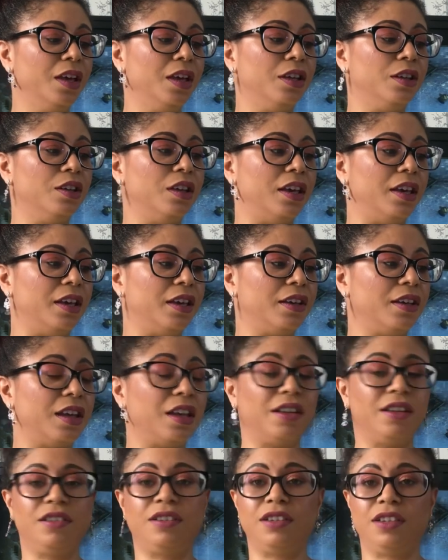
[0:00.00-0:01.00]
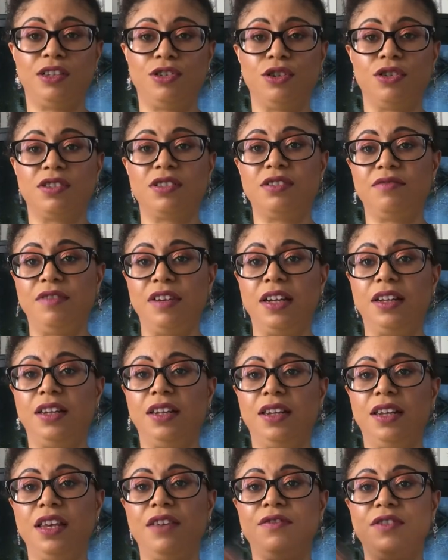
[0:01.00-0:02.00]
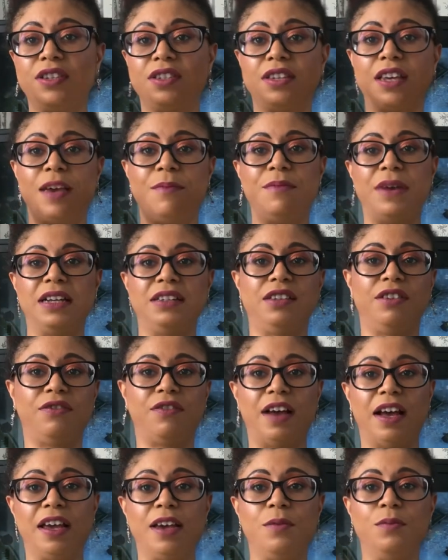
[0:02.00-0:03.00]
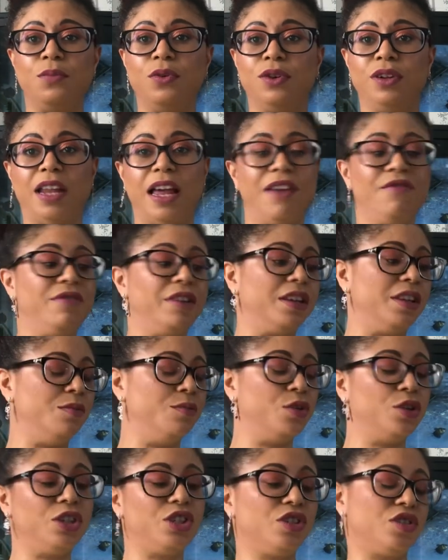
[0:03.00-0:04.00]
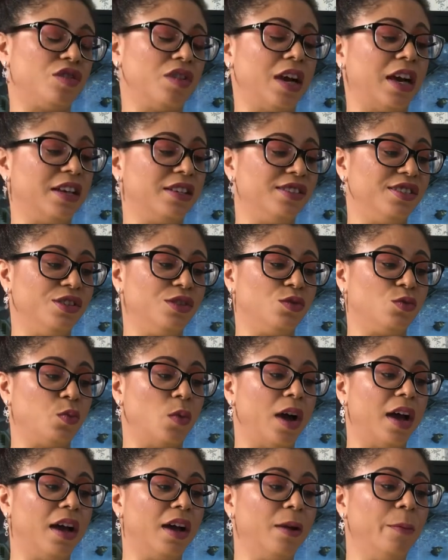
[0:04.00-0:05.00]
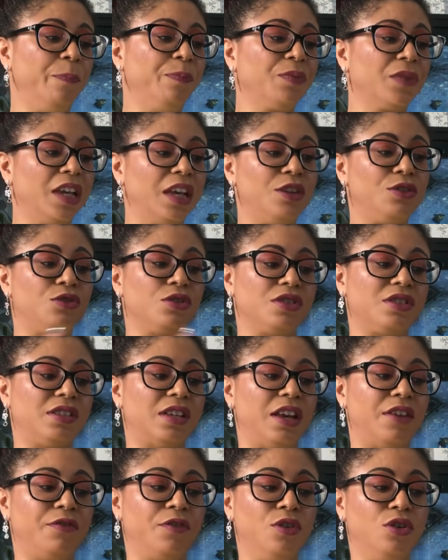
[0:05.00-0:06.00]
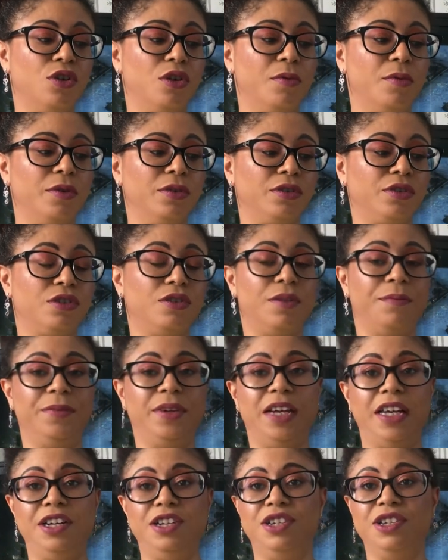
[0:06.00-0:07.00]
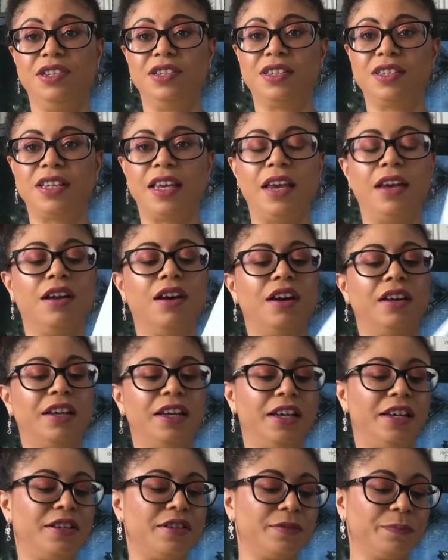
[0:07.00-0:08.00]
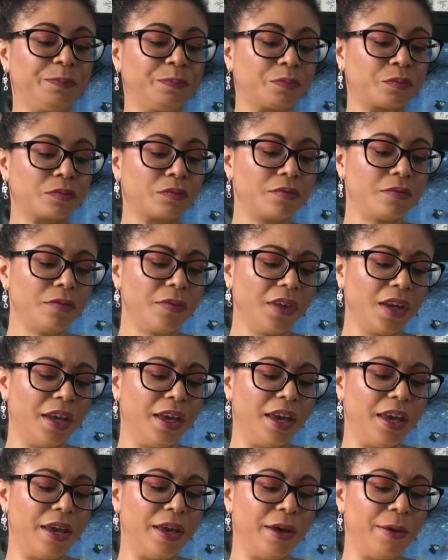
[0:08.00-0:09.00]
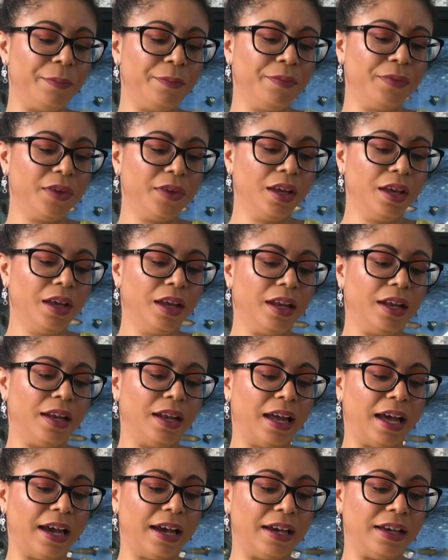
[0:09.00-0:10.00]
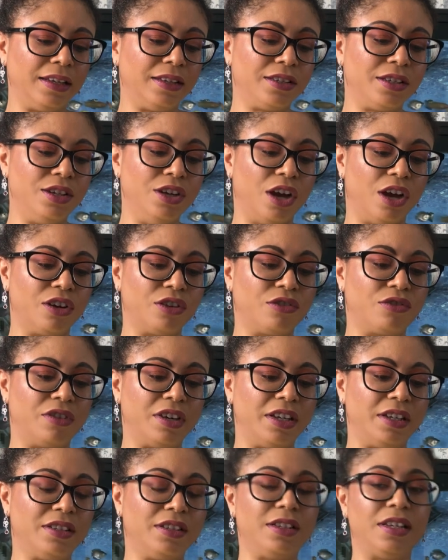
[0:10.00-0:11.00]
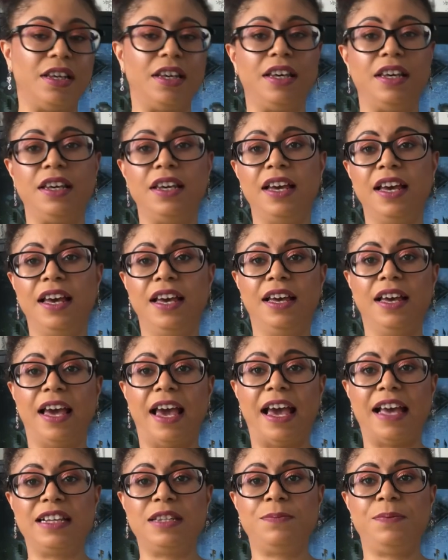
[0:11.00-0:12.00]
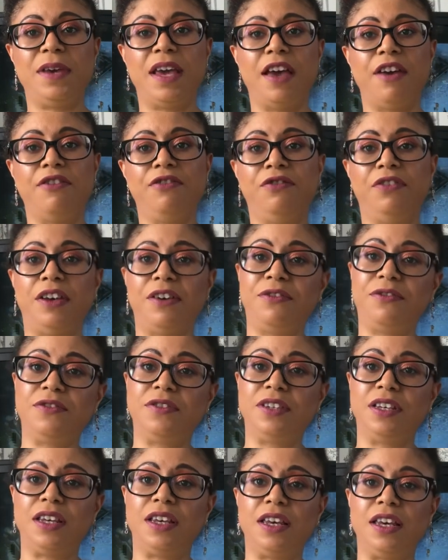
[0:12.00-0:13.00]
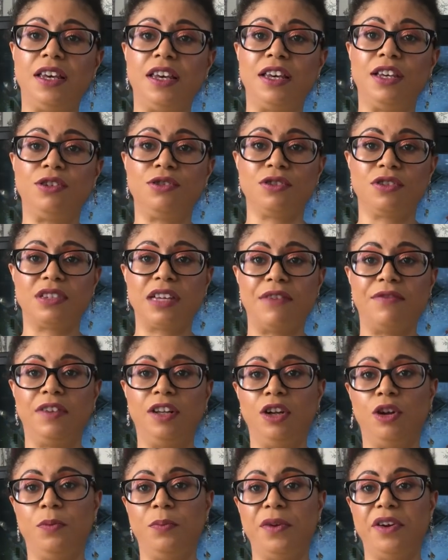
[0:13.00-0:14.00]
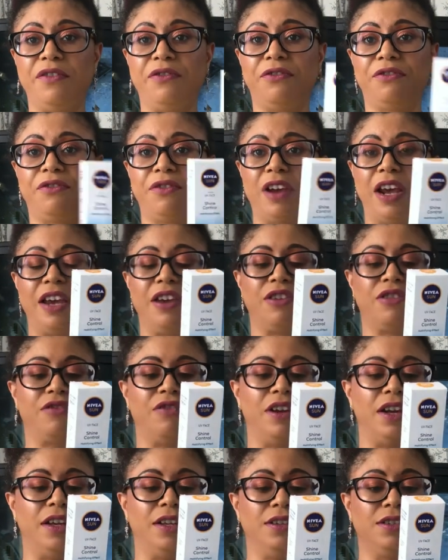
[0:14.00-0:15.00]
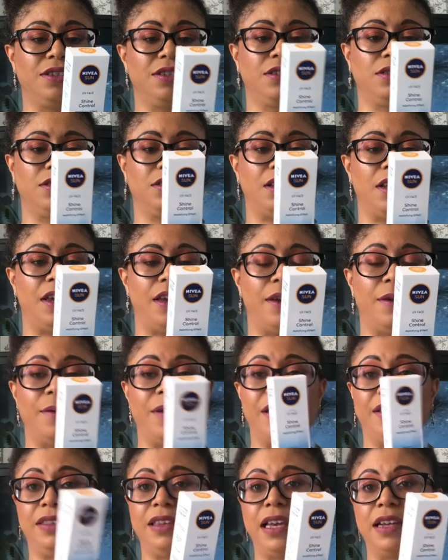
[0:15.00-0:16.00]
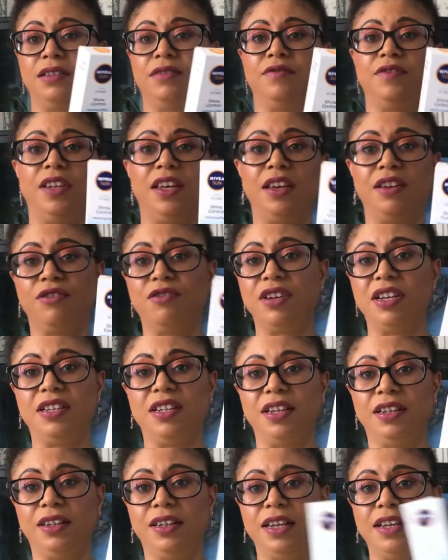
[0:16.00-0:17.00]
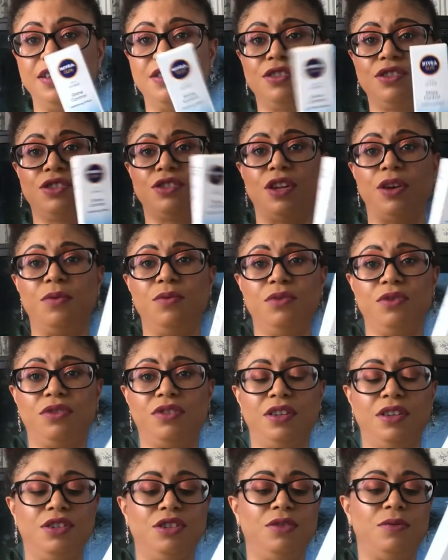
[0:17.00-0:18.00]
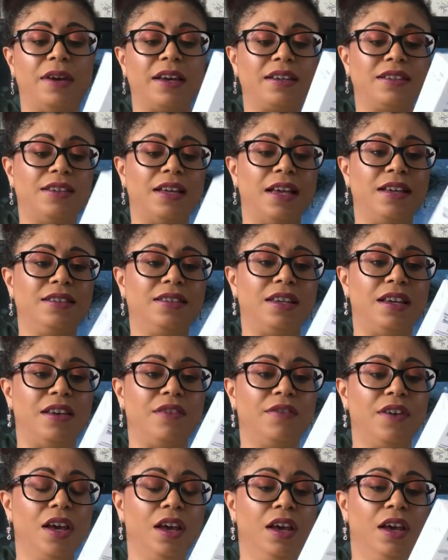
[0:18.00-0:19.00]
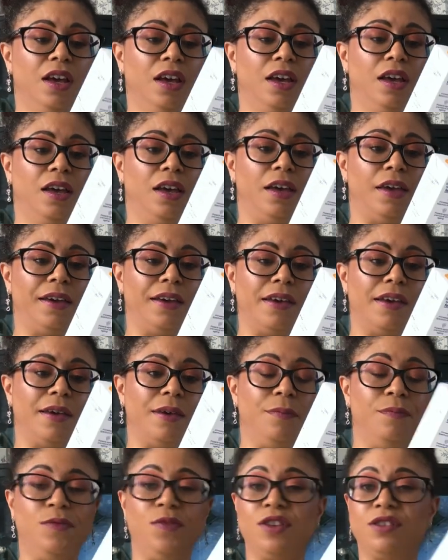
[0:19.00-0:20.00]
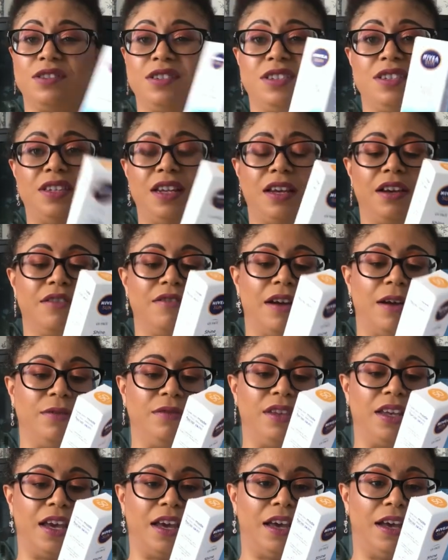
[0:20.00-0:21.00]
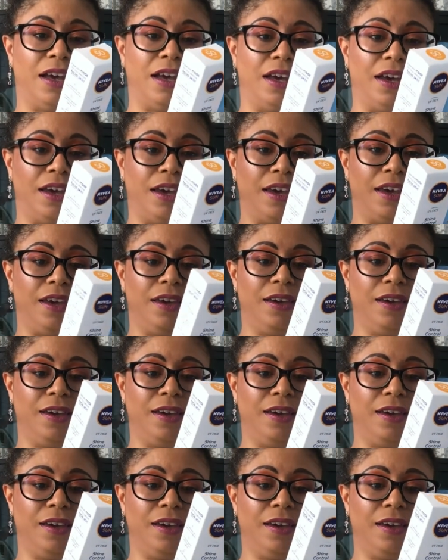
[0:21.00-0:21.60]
It does really leave your skin mattifying, but like really moisturized as well. It does say for normal to combination skin on it. Light, non-greasy. SPF 50, it does have a little bit of fragrance at the end of the ingredient list, so nothing too excessive. Doesn't sting around the eye.